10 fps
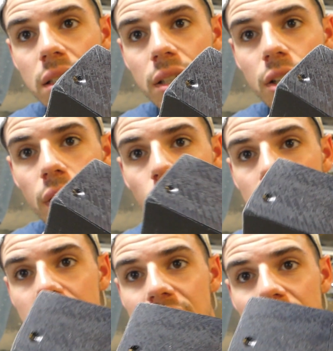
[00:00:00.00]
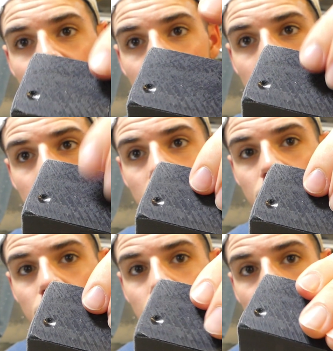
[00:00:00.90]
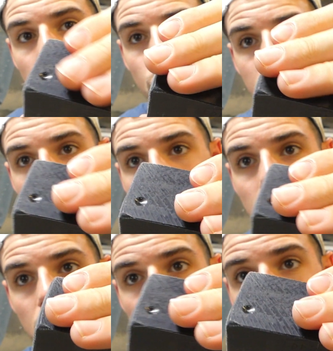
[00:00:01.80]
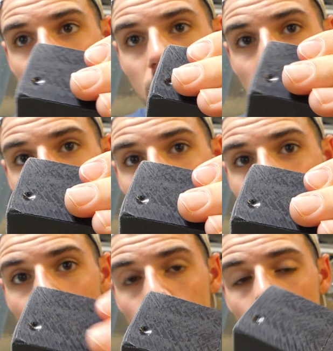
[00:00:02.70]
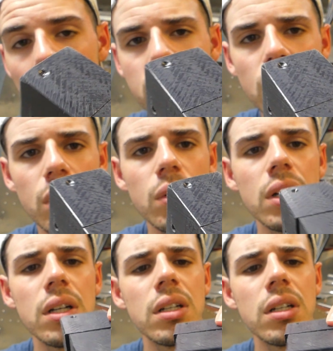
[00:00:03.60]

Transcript: you know, it wasn't sitting flush against the firewall. So